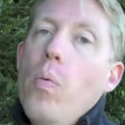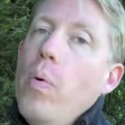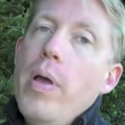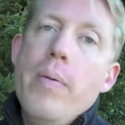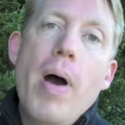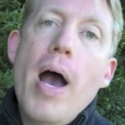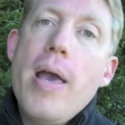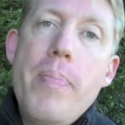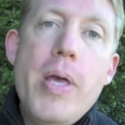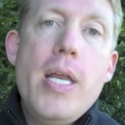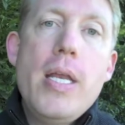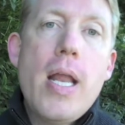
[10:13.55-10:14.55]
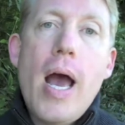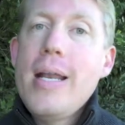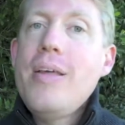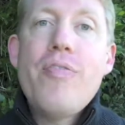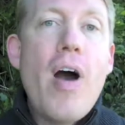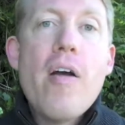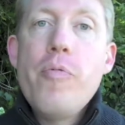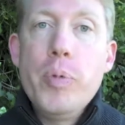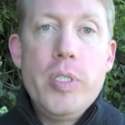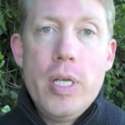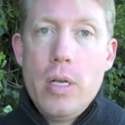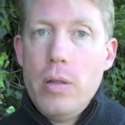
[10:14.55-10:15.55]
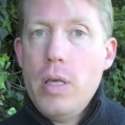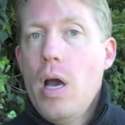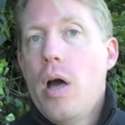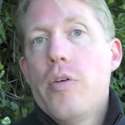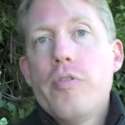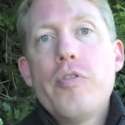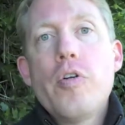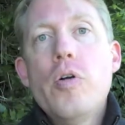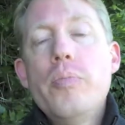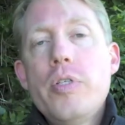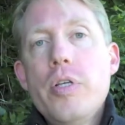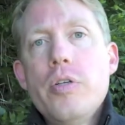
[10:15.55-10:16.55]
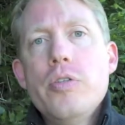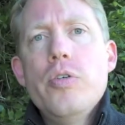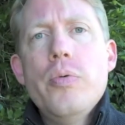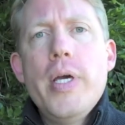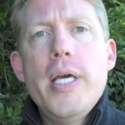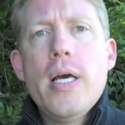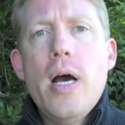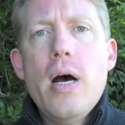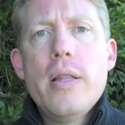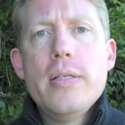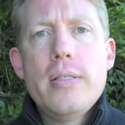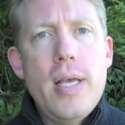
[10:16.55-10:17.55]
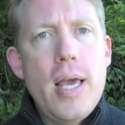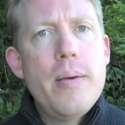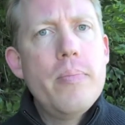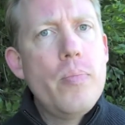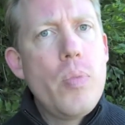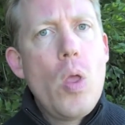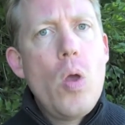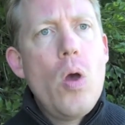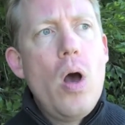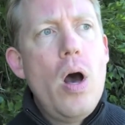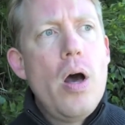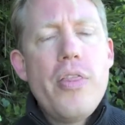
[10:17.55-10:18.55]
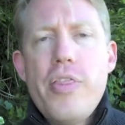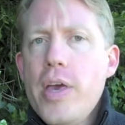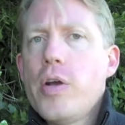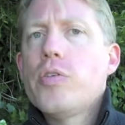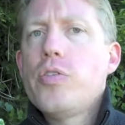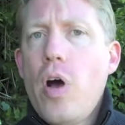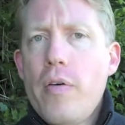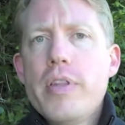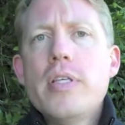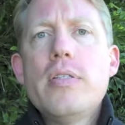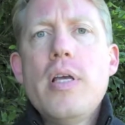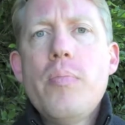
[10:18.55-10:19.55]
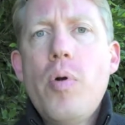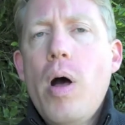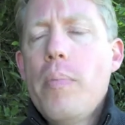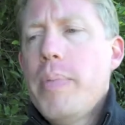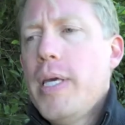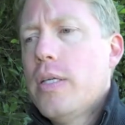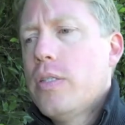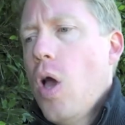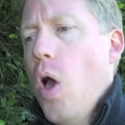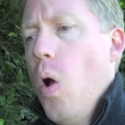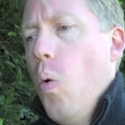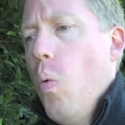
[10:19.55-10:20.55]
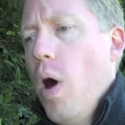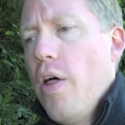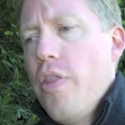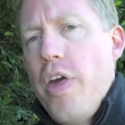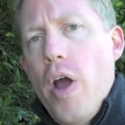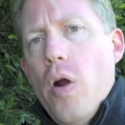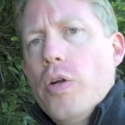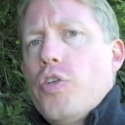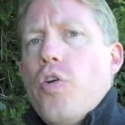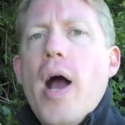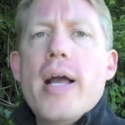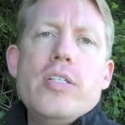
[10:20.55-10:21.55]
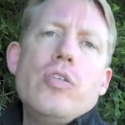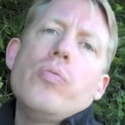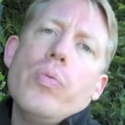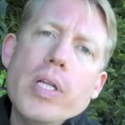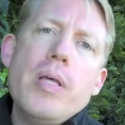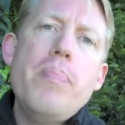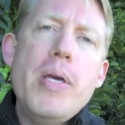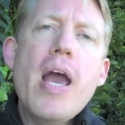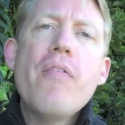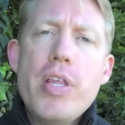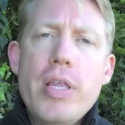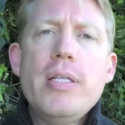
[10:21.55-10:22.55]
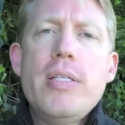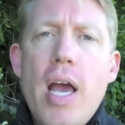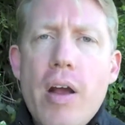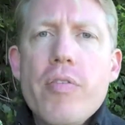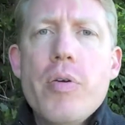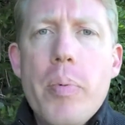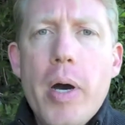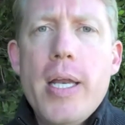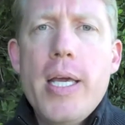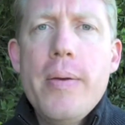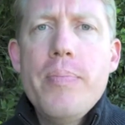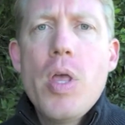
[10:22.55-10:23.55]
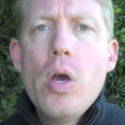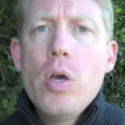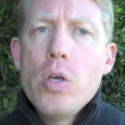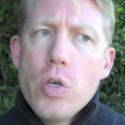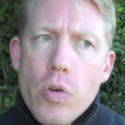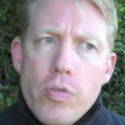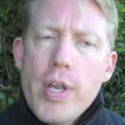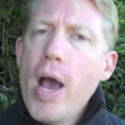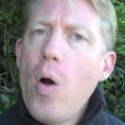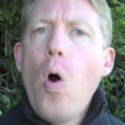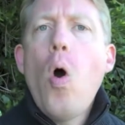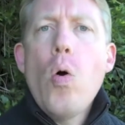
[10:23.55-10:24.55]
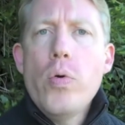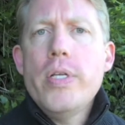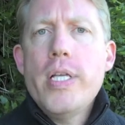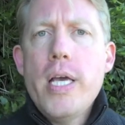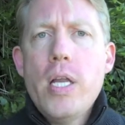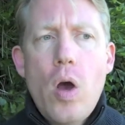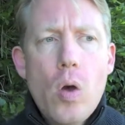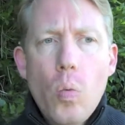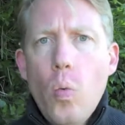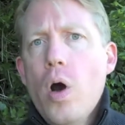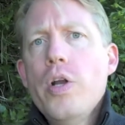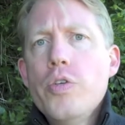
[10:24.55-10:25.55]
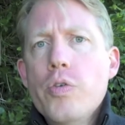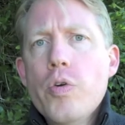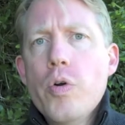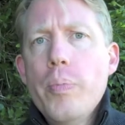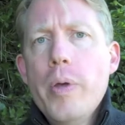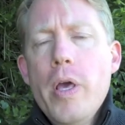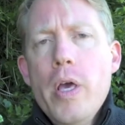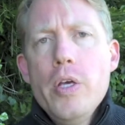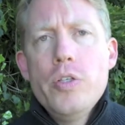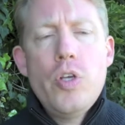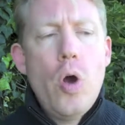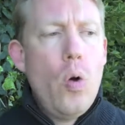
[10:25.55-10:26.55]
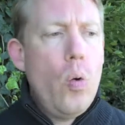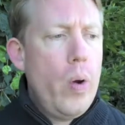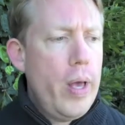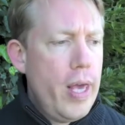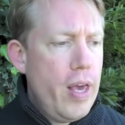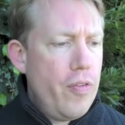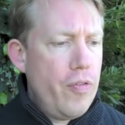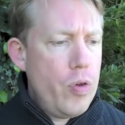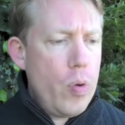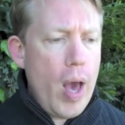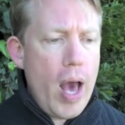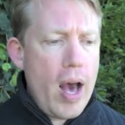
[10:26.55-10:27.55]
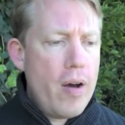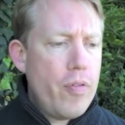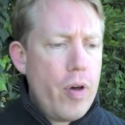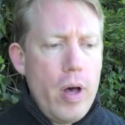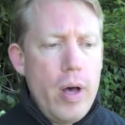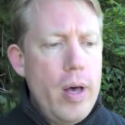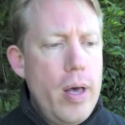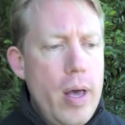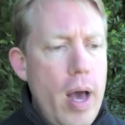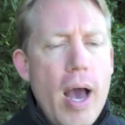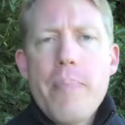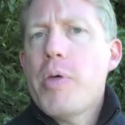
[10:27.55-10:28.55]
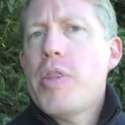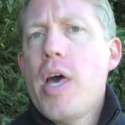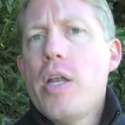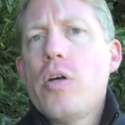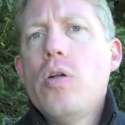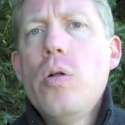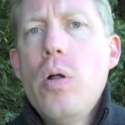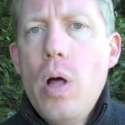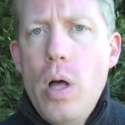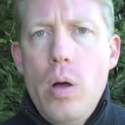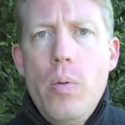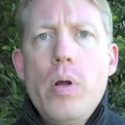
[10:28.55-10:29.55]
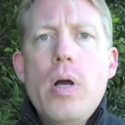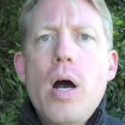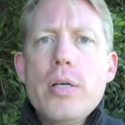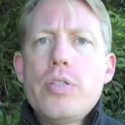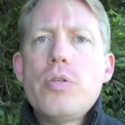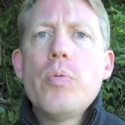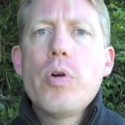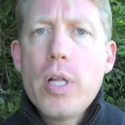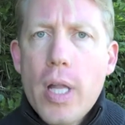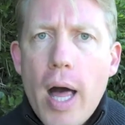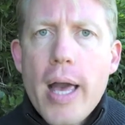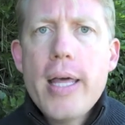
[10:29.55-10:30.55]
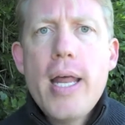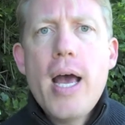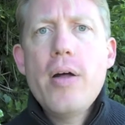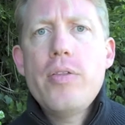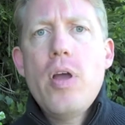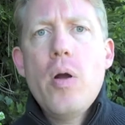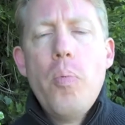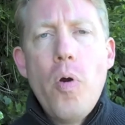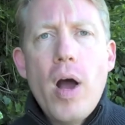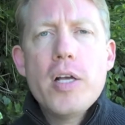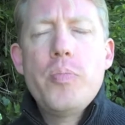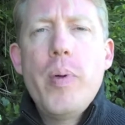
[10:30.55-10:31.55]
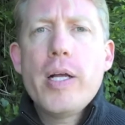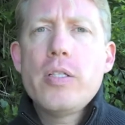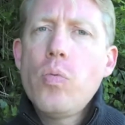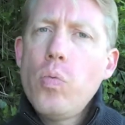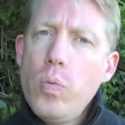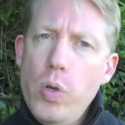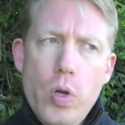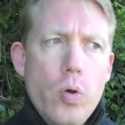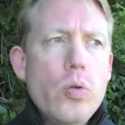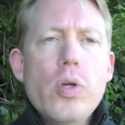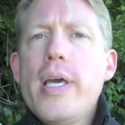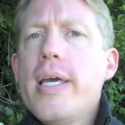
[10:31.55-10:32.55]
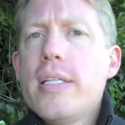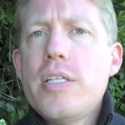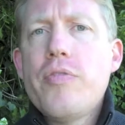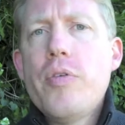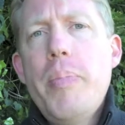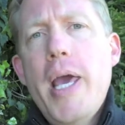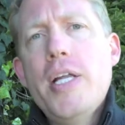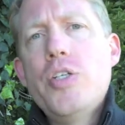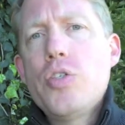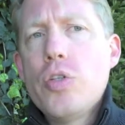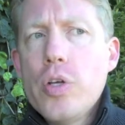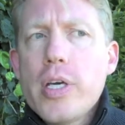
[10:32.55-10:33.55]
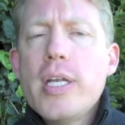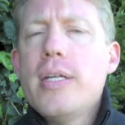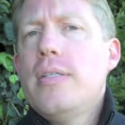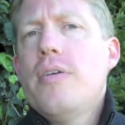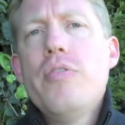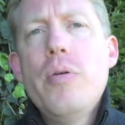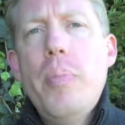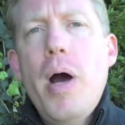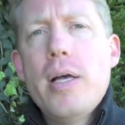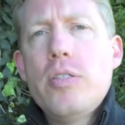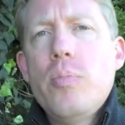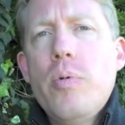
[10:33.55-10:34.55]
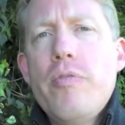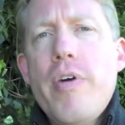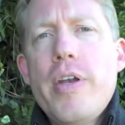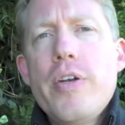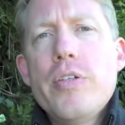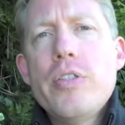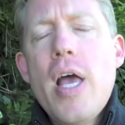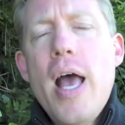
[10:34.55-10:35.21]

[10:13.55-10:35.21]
in my opinion, 95% of the other firms that are doing the same thing or solving the same problem. Because while they're trying to really be everything to everybody, you've now honed in on one group. So if you have a hypothetical customer client out there, prospect, looking at different pages, looking at different possible vendors,